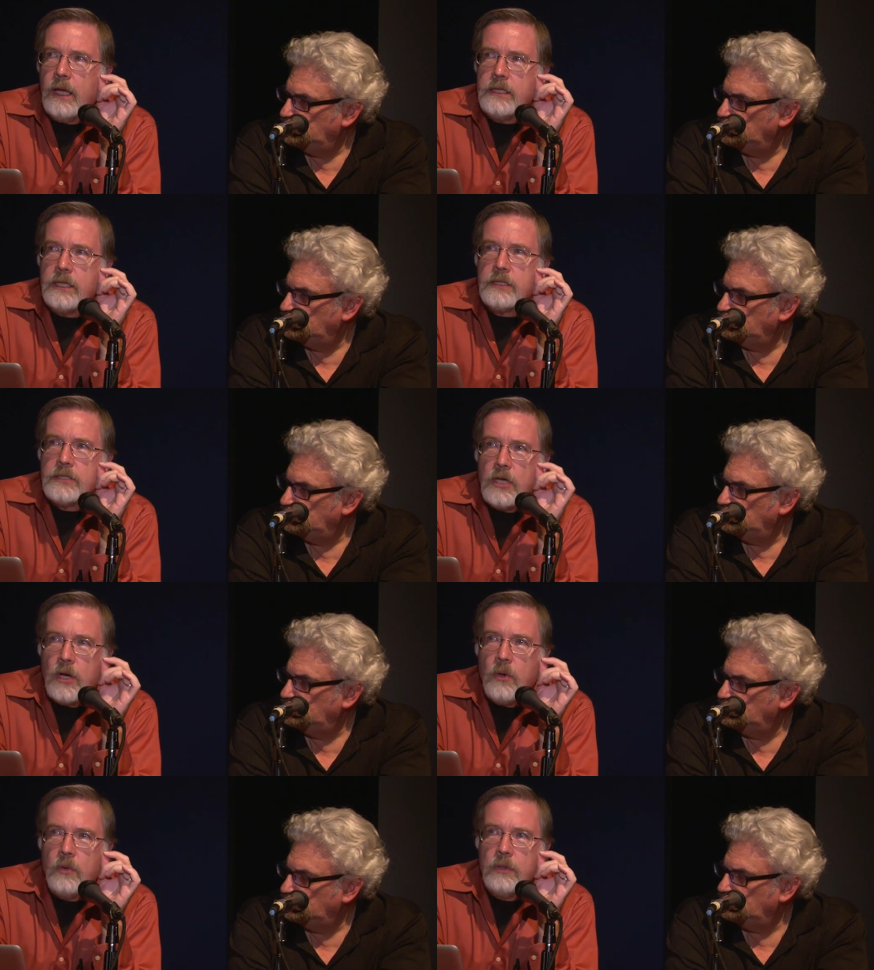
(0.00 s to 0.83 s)
Speaker 1: and yet
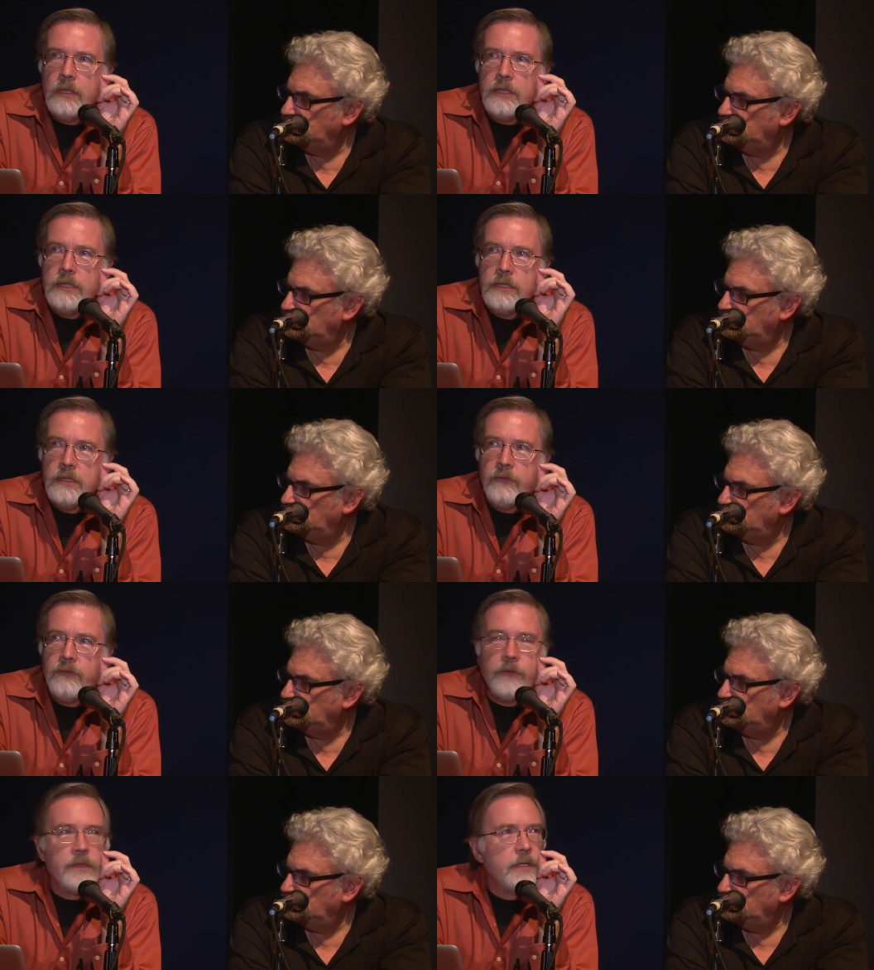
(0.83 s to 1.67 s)
totally
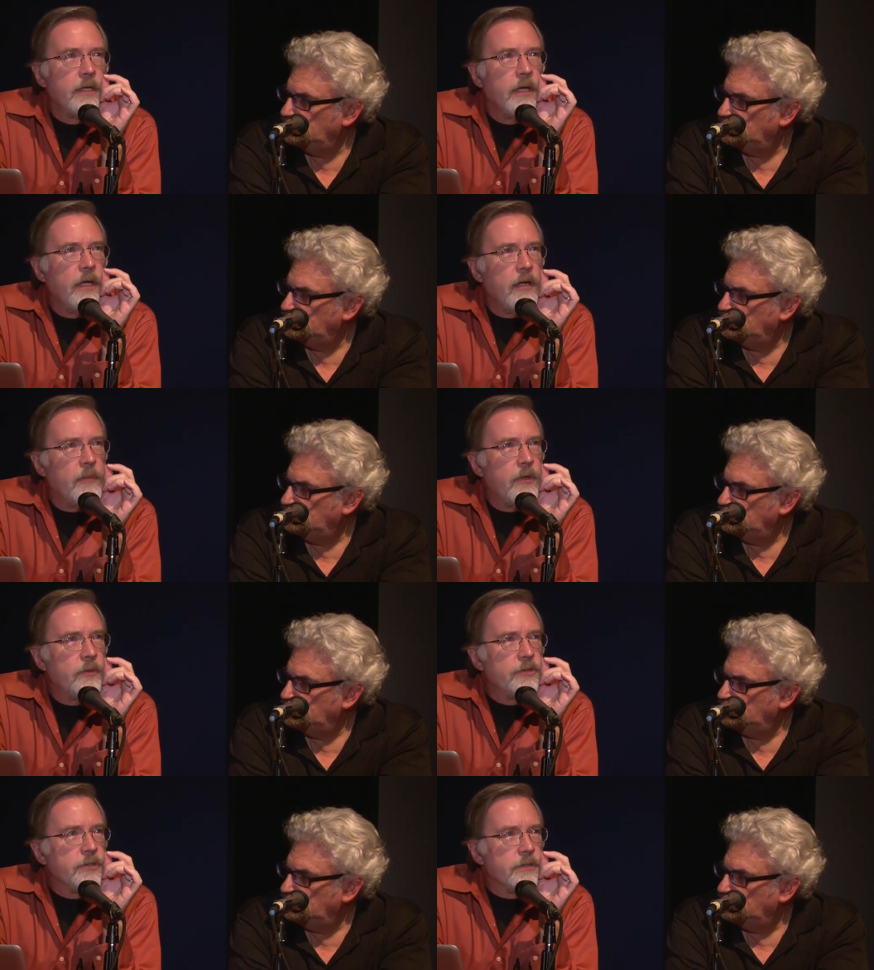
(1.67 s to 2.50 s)
different
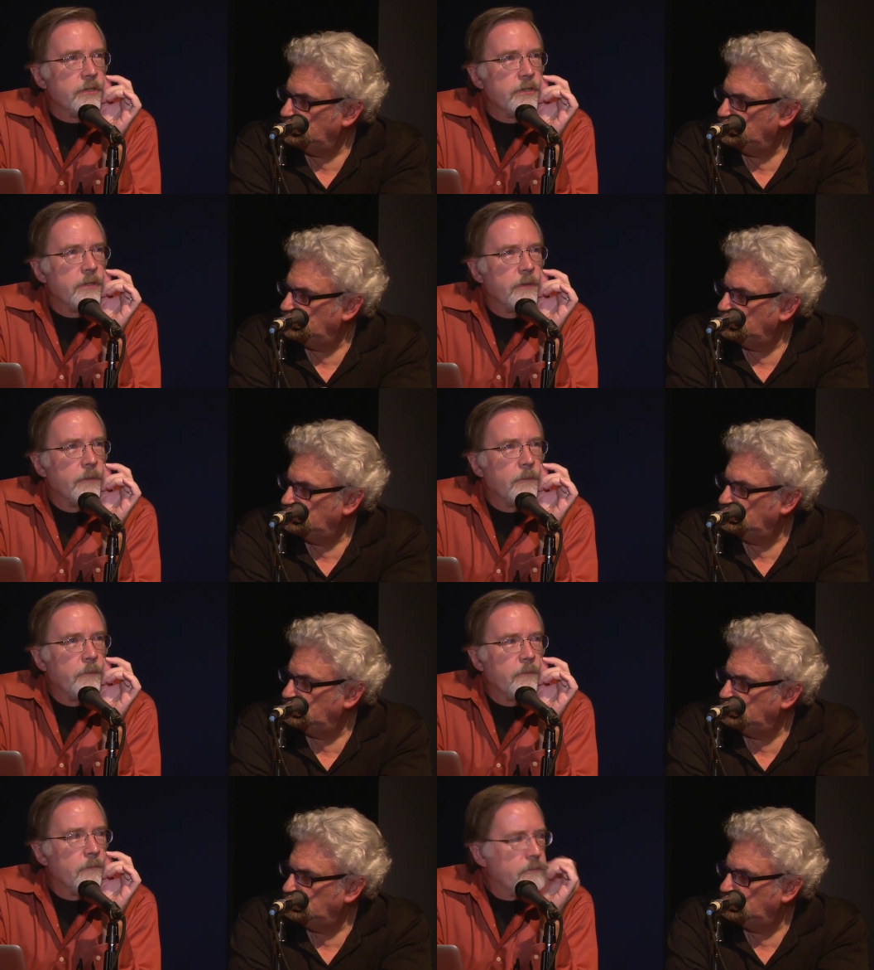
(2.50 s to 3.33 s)
Speaker 2: emotions.
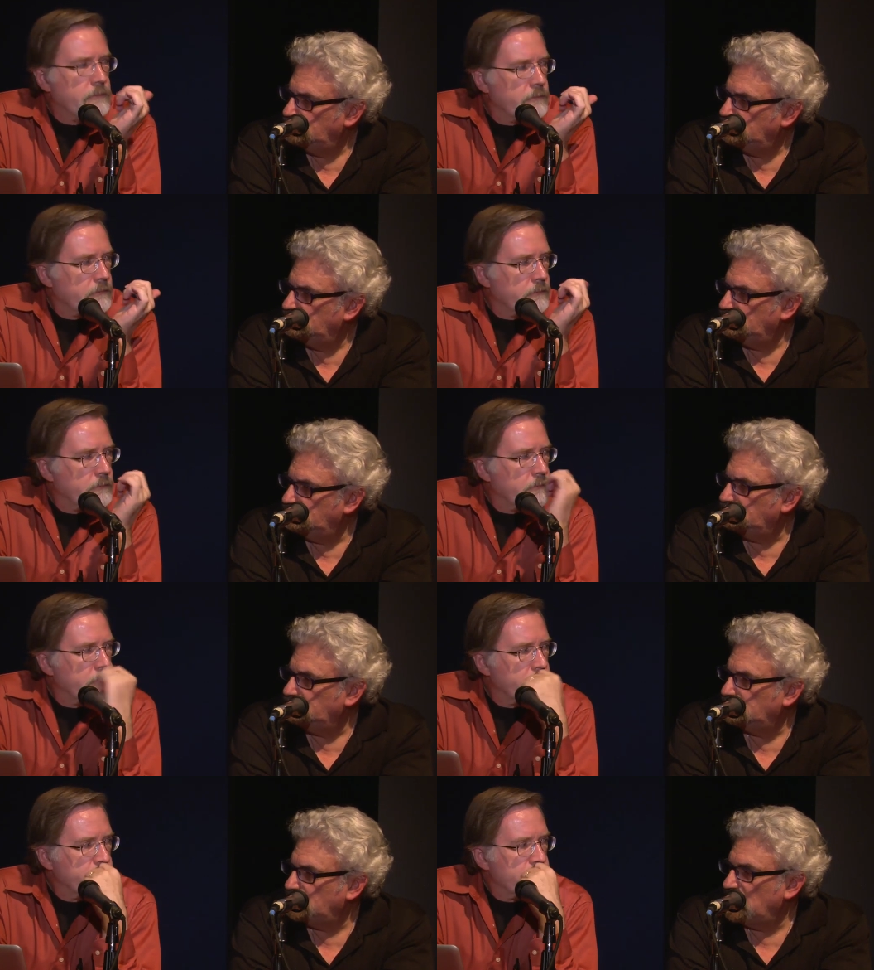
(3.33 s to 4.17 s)

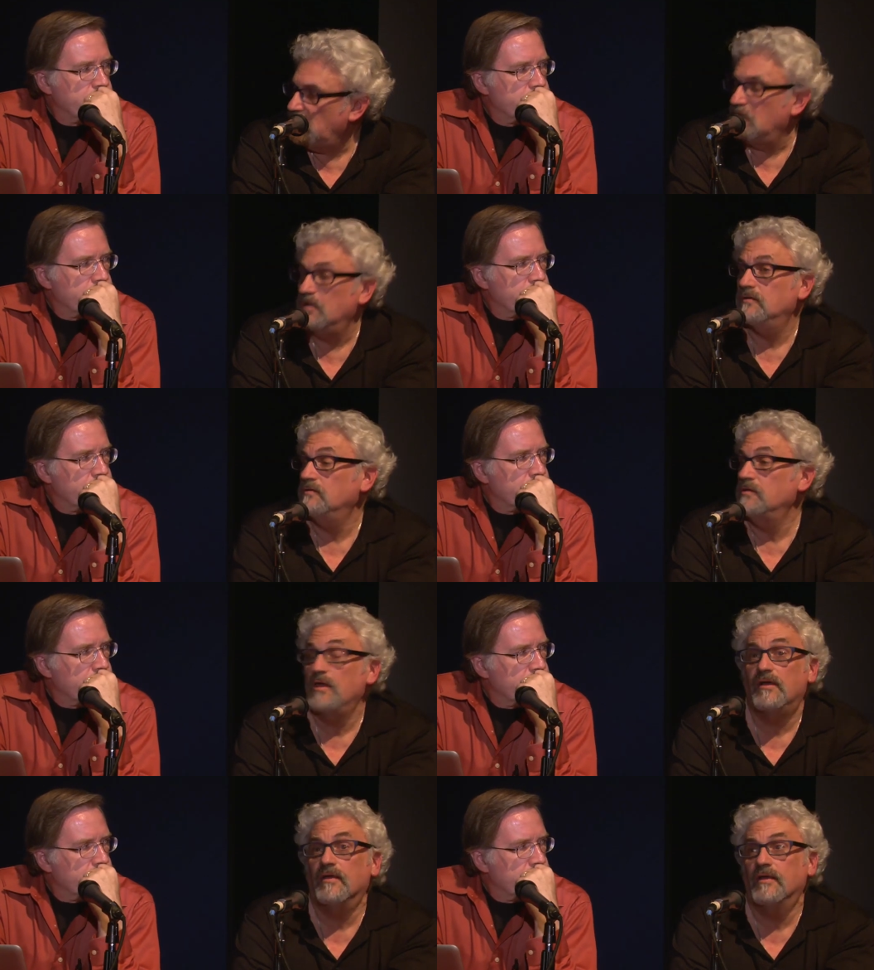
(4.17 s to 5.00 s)
Mm-hmm.
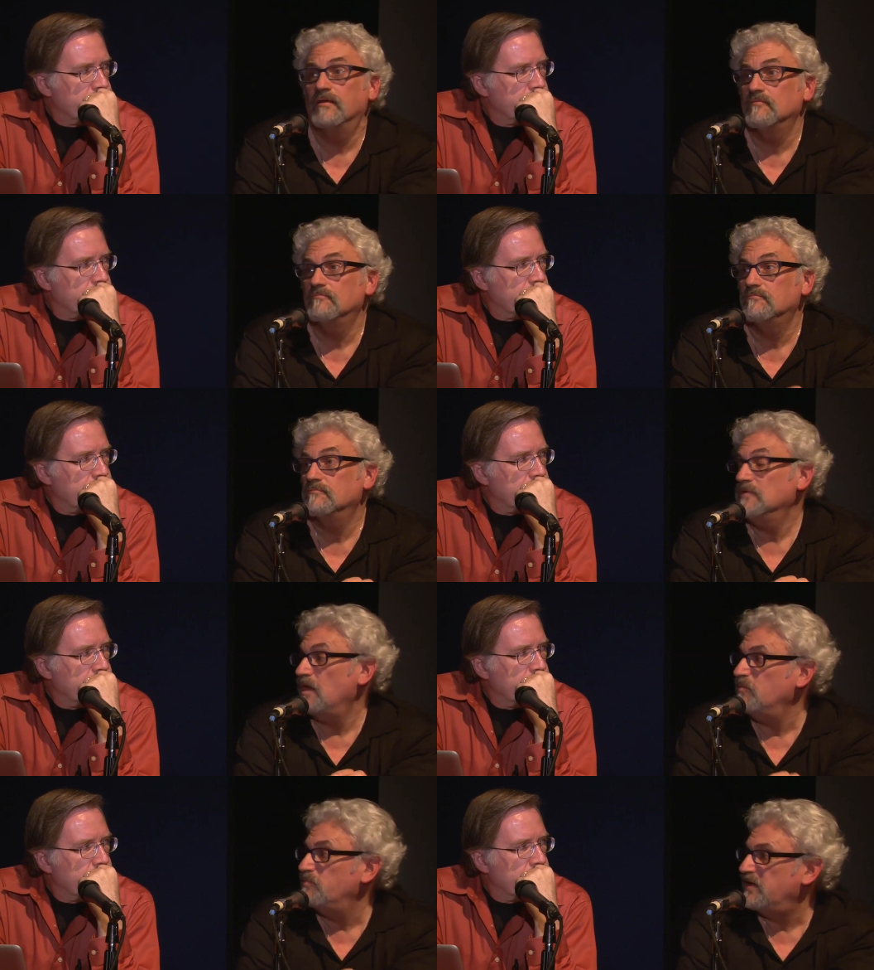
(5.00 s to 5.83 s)
Yeah, and
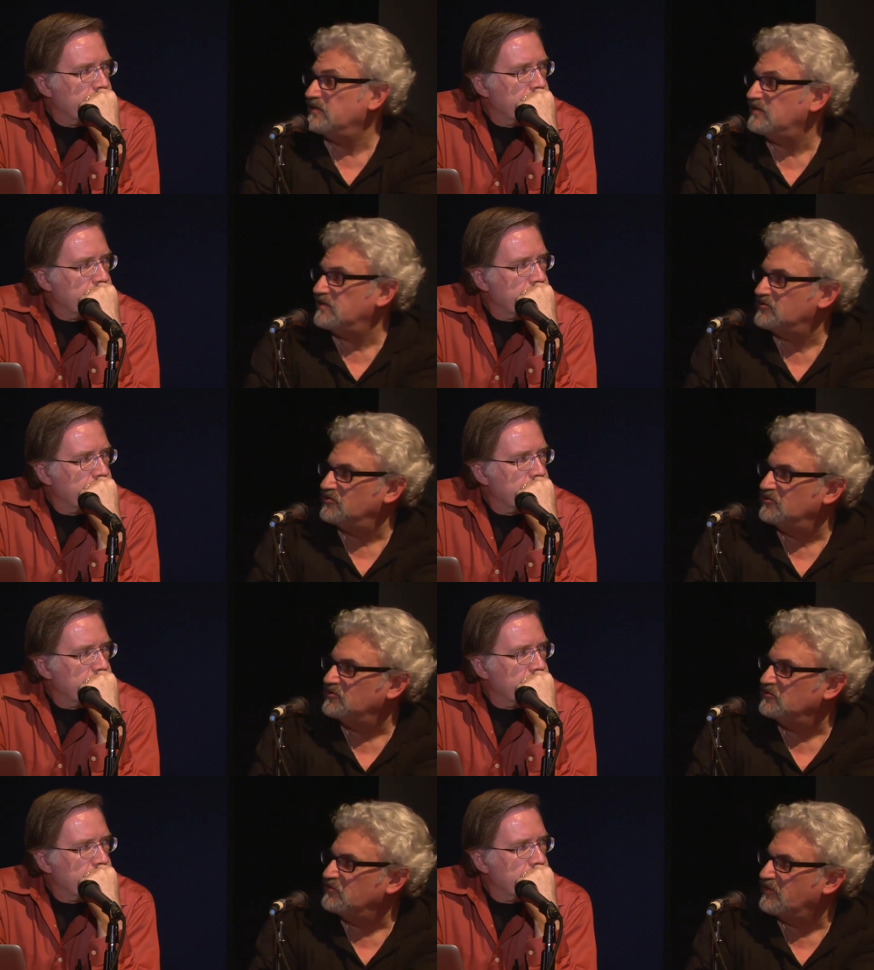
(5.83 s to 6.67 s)
I'm about to
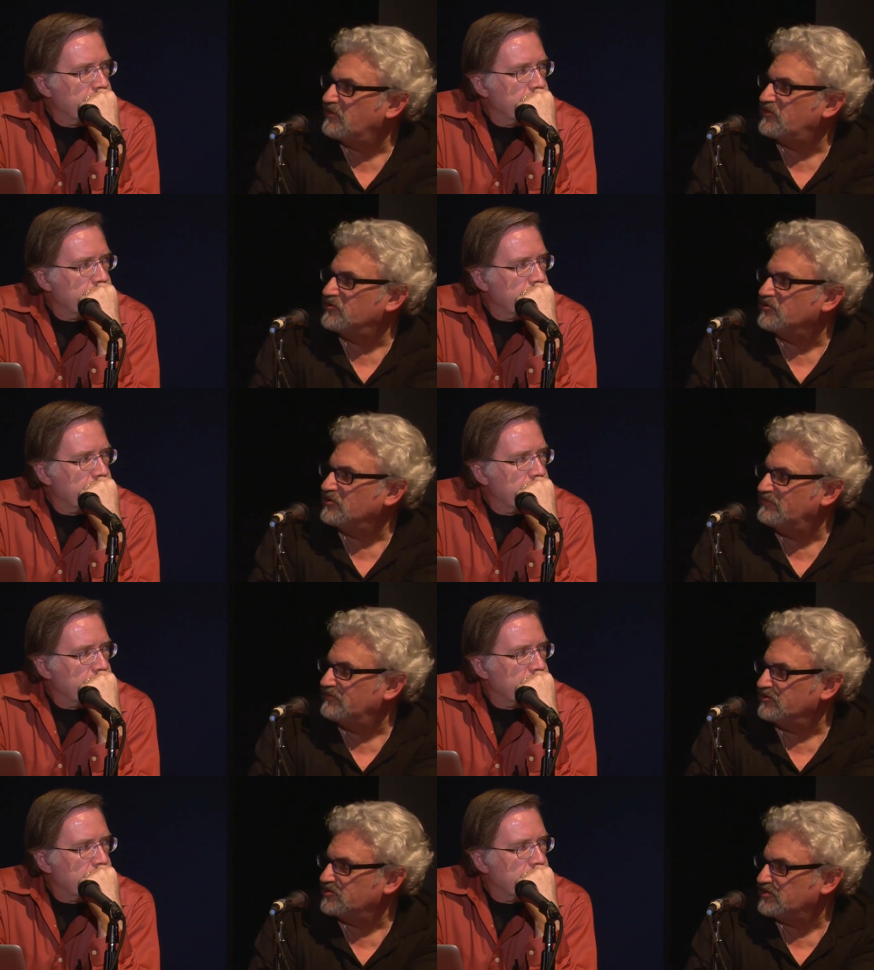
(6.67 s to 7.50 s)
ask you to do a
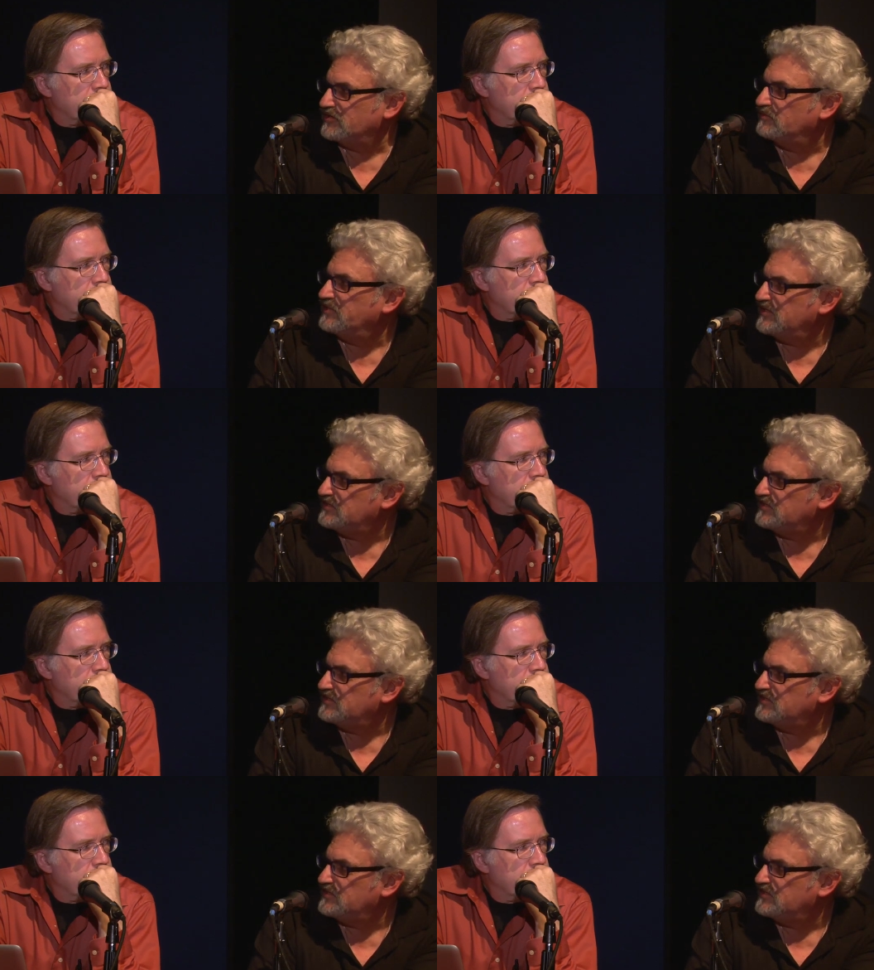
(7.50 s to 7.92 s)
third version. It'll be